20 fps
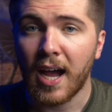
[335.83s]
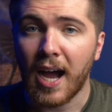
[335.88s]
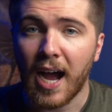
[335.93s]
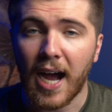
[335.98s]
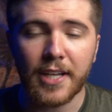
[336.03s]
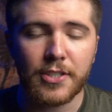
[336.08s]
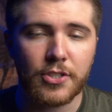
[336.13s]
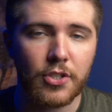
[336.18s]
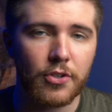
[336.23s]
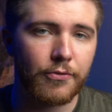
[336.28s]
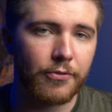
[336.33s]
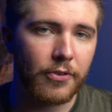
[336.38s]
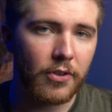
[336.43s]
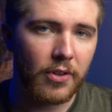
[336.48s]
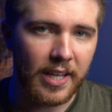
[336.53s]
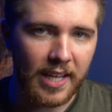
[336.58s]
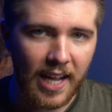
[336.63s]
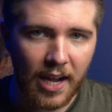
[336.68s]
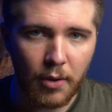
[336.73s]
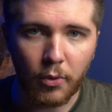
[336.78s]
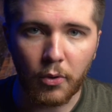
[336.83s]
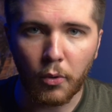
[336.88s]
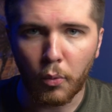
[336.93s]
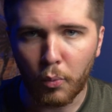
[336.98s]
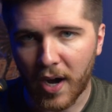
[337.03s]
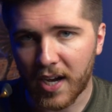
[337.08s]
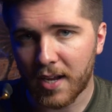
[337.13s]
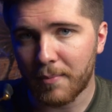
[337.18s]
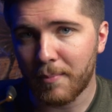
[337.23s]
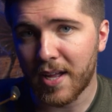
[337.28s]
I do feel like I will
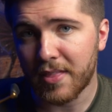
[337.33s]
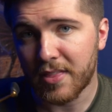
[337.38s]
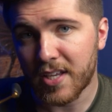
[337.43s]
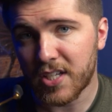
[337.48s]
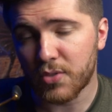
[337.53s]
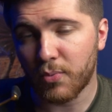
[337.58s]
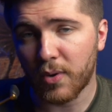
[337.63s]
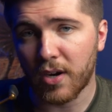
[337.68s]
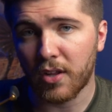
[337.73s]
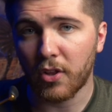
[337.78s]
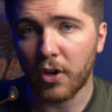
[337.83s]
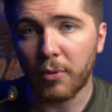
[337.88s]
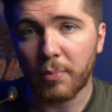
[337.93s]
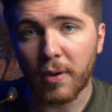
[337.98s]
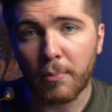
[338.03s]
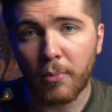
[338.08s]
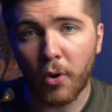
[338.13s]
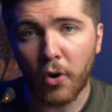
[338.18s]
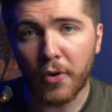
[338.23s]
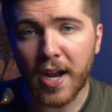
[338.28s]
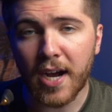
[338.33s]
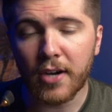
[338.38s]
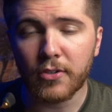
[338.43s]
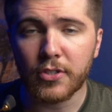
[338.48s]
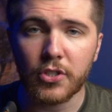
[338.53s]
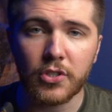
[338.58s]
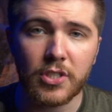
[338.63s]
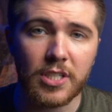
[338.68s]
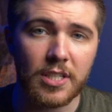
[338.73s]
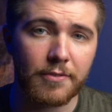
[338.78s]
recommend this one a little bit more now
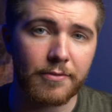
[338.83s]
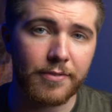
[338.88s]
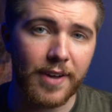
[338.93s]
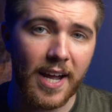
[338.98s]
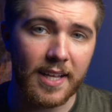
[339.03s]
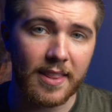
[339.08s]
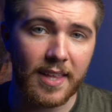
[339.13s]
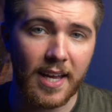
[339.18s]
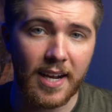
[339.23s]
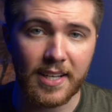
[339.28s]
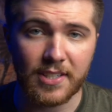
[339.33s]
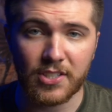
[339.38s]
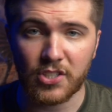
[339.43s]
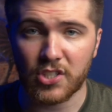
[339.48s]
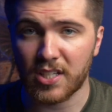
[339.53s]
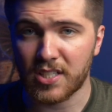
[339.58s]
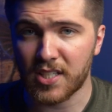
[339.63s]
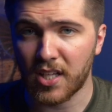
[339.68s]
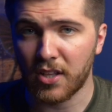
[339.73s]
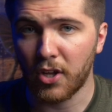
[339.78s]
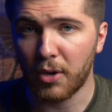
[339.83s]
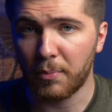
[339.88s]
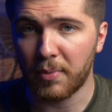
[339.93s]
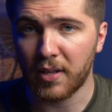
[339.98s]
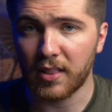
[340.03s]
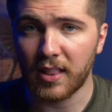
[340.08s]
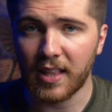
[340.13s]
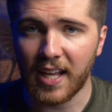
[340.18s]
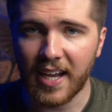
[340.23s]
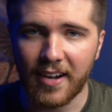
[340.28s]
due to the fact that it's just a little
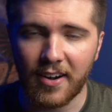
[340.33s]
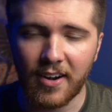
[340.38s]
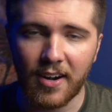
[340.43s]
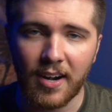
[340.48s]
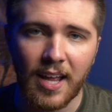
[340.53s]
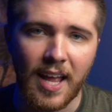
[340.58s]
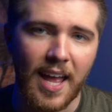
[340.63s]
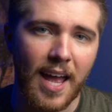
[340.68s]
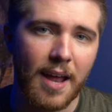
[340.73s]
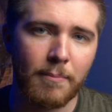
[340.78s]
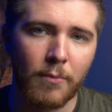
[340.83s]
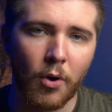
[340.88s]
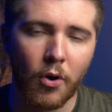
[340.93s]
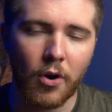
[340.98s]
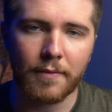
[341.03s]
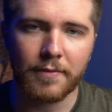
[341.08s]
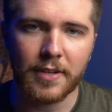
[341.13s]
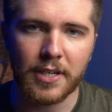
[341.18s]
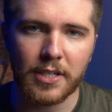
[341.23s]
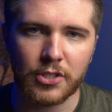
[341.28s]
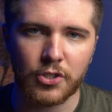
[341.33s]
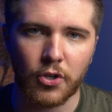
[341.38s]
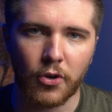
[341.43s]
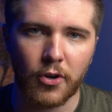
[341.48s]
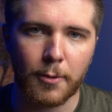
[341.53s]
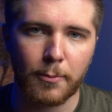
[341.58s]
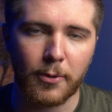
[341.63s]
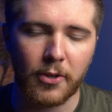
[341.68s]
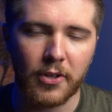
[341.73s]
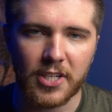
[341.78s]
bit lighter and more of an
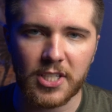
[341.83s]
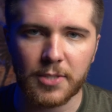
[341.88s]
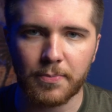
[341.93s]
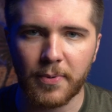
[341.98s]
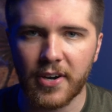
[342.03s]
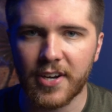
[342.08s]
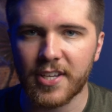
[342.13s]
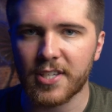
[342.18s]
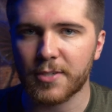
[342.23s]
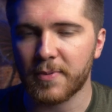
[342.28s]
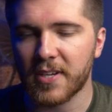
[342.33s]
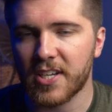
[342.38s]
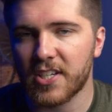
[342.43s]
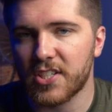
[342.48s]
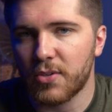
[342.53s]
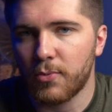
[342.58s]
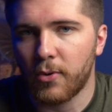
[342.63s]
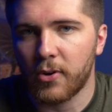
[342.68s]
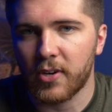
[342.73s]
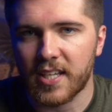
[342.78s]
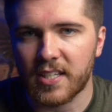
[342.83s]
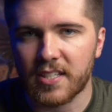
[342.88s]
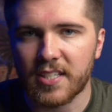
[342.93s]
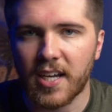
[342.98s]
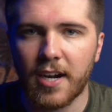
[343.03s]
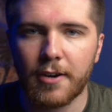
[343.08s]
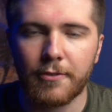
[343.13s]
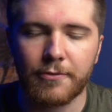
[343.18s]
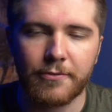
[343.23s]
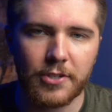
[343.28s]
enjoyable experience because you won't get
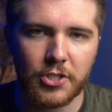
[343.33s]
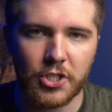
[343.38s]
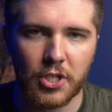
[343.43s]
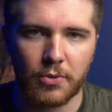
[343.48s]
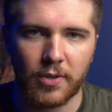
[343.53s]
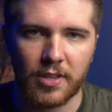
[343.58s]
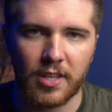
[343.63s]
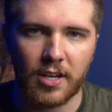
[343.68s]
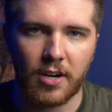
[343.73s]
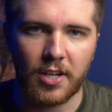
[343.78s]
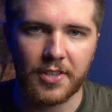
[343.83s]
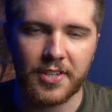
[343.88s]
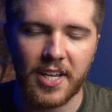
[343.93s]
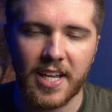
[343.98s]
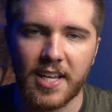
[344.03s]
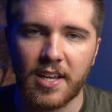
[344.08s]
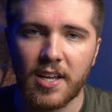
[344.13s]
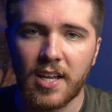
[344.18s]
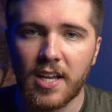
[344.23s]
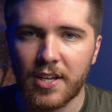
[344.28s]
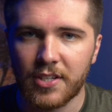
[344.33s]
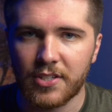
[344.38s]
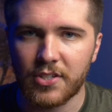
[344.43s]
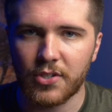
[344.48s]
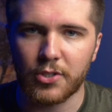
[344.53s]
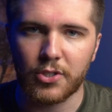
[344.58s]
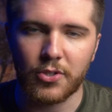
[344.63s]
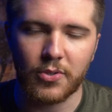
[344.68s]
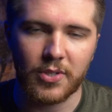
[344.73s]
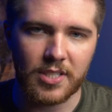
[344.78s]
tired fishing with it all day due
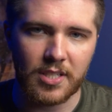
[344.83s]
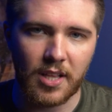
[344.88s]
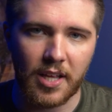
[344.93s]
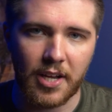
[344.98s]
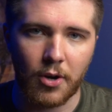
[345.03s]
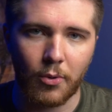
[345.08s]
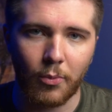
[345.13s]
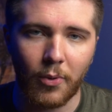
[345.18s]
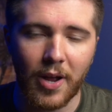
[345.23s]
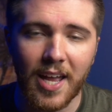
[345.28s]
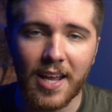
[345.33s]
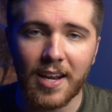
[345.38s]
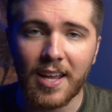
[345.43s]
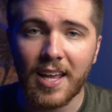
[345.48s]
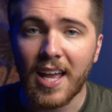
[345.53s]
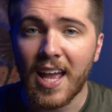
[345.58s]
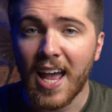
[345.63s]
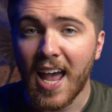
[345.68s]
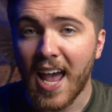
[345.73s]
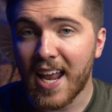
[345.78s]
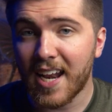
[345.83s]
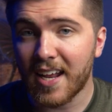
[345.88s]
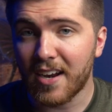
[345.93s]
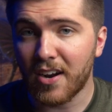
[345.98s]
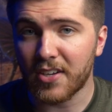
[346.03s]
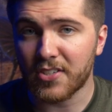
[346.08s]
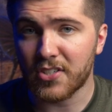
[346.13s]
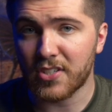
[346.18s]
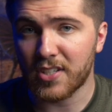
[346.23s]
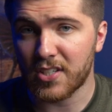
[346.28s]
to its lighter weight, and it
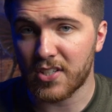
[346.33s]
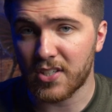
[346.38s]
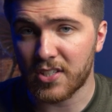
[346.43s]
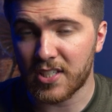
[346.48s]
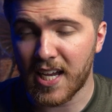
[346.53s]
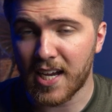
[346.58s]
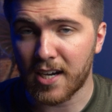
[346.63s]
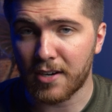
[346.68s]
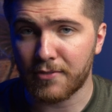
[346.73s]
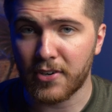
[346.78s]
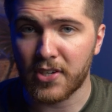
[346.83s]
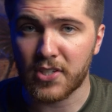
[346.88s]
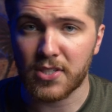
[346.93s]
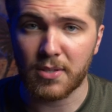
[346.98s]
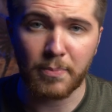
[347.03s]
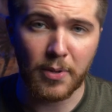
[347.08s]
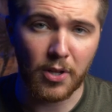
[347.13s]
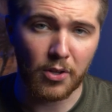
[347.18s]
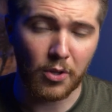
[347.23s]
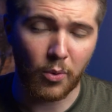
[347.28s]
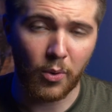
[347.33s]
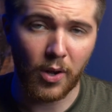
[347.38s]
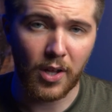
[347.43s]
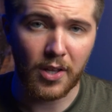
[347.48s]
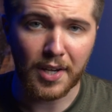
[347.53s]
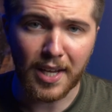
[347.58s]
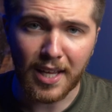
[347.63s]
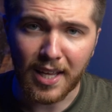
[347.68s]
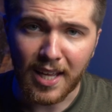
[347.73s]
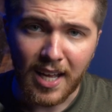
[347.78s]
also doesn't sacrifice the build
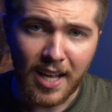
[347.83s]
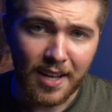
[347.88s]
quality.